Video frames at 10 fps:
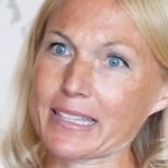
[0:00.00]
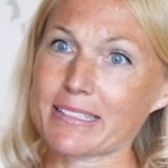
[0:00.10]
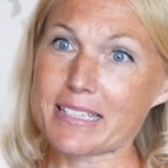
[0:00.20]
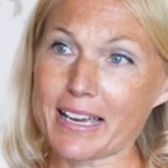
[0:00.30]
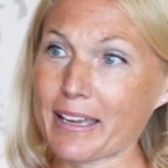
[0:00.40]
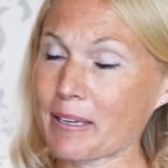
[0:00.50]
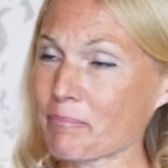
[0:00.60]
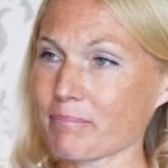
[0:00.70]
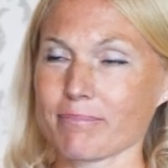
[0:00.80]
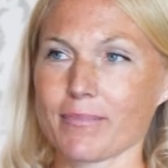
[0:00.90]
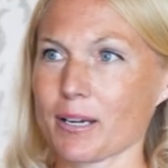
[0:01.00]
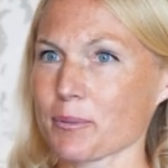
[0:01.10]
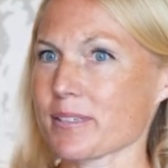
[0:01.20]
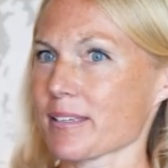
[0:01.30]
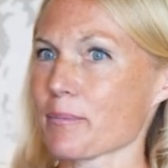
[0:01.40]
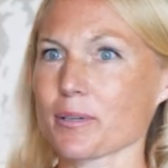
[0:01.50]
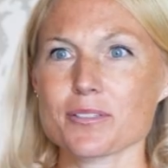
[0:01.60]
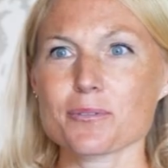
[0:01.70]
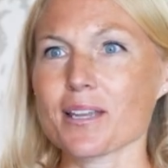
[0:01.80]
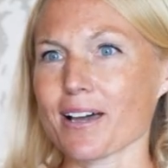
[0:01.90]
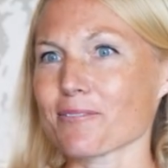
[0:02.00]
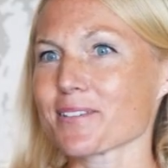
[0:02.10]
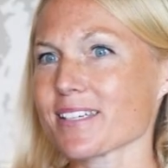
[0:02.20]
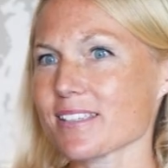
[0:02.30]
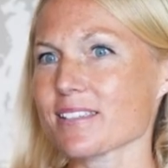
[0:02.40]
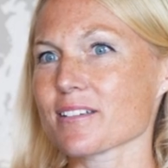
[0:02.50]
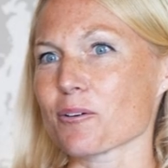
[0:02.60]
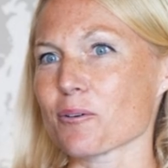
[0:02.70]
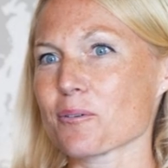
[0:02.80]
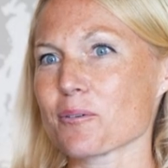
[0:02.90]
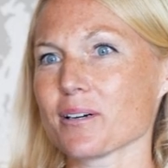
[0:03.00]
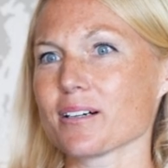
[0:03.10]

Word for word: At the time, I would say about two and a half years ago,